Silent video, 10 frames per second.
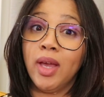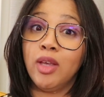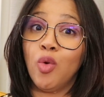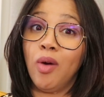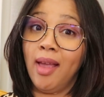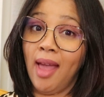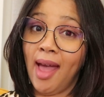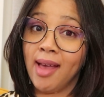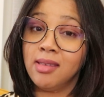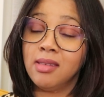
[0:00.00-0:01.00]
your
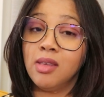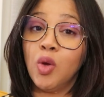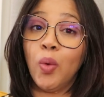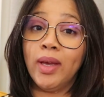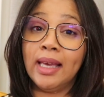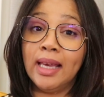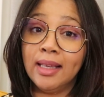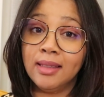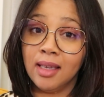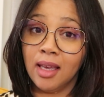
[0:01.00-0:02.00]
gas, your
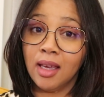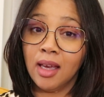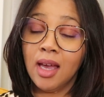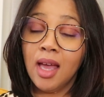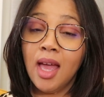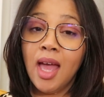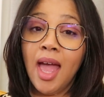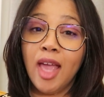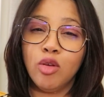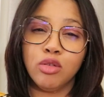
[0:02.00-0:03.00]
heating,
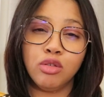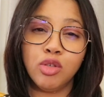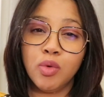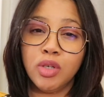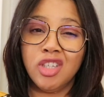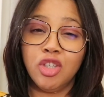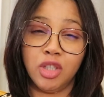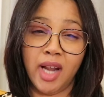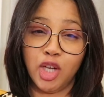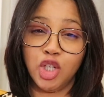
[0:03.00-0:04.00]
your sewage,
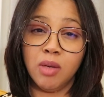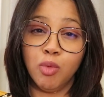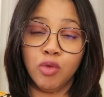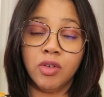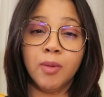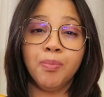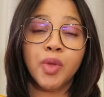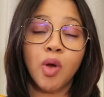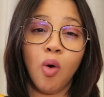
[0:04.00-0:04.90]
trash removal.